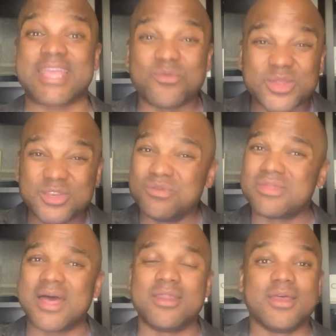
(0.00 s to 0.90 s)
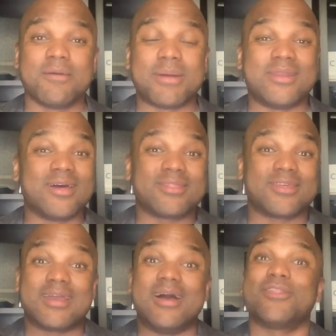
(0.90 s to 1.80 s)
And we do that by
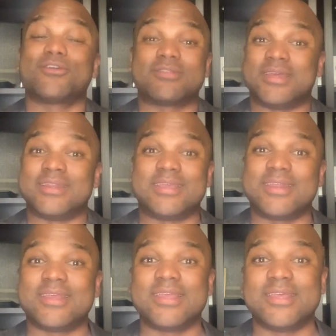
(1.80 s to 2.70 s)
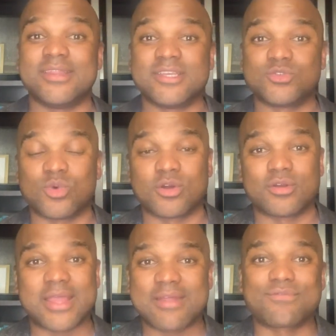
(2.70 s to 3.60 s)
nothing other than getting in his
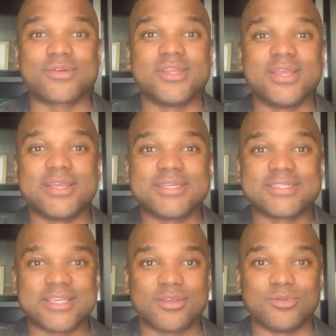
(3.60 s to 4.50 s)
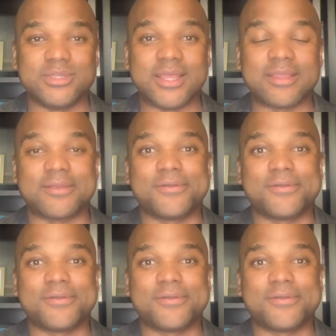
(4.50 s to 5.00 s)
word every single day.